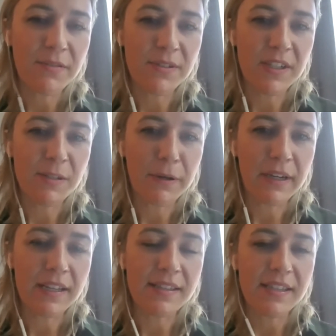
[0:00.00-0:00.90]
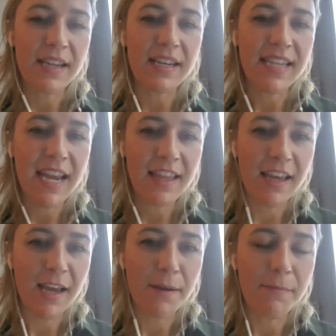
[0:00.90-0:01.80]
those experiences and take
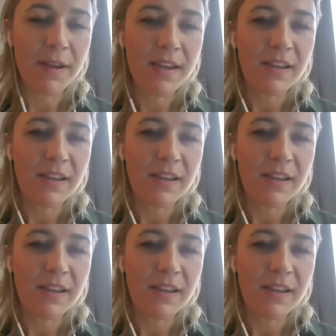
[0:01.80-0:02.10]
them,